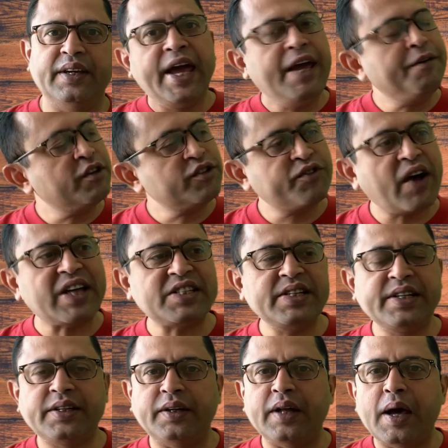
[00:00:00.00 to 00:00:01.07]
He was
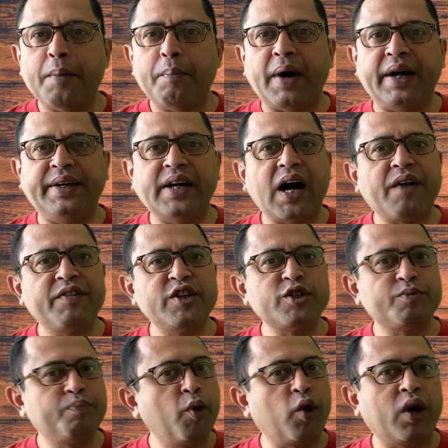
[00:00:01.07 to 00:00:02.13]
fascinated by
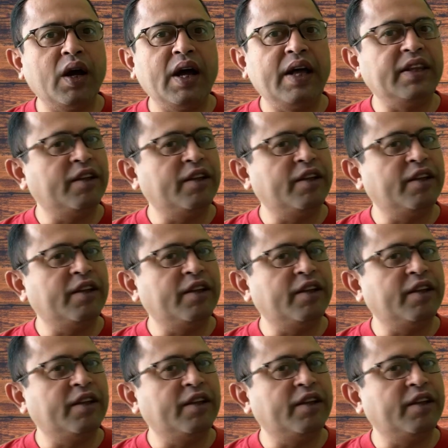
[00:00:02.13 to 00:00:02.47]
Darwin's book